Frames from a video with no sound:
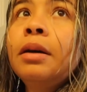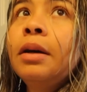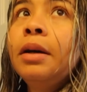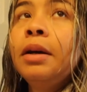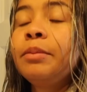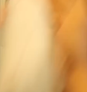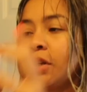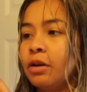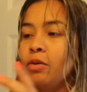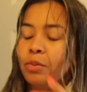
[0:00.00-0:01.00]
I'm
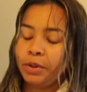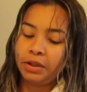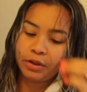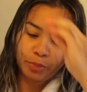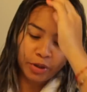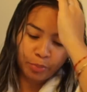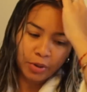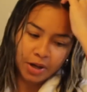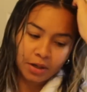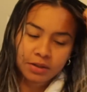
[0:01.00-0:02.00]
just gonna go in with a little bit of
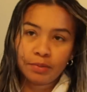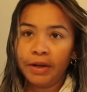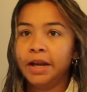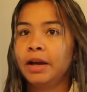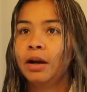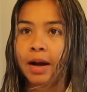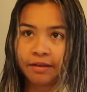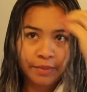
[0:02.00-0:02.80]
product to my hair.